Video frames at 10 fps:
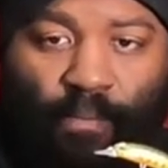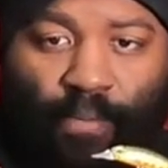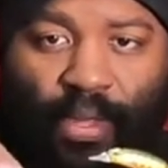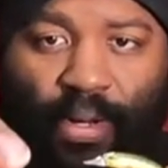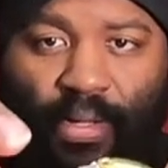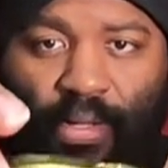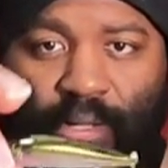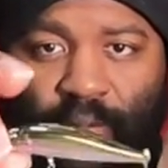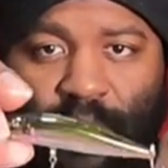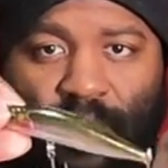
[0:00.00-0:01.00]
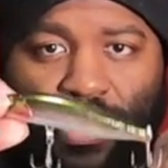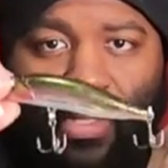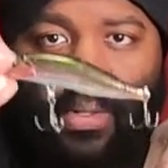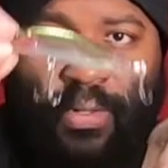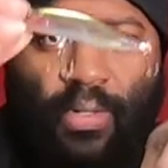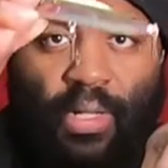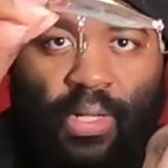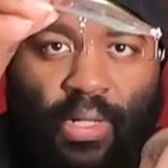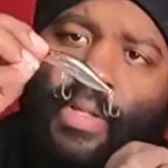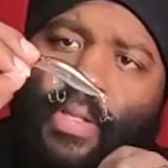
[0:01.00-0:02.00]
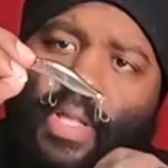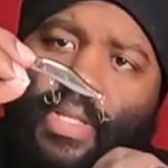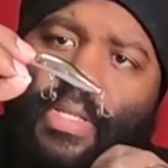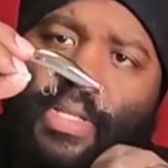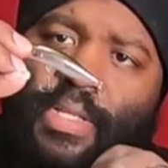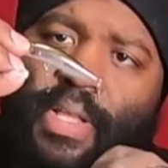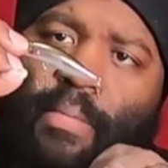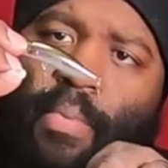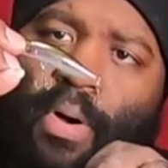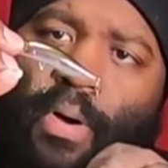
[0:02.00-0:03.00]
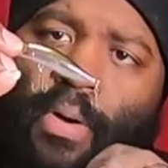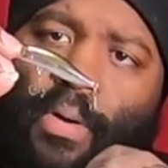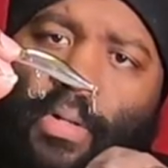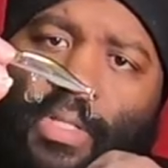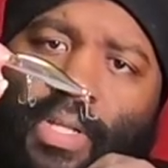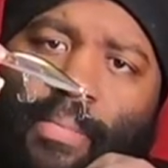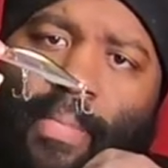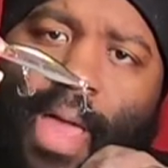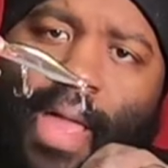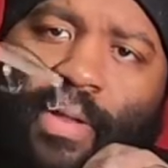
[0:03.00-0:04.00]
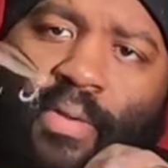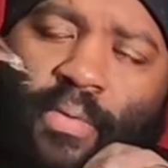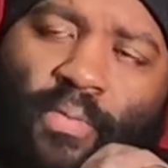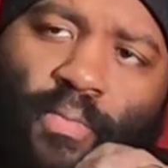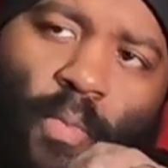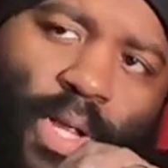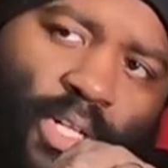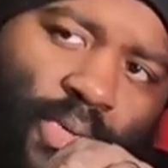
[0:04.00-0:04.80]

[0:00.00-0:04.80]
And then it's this one, see-through, that sends that ball to the back, weight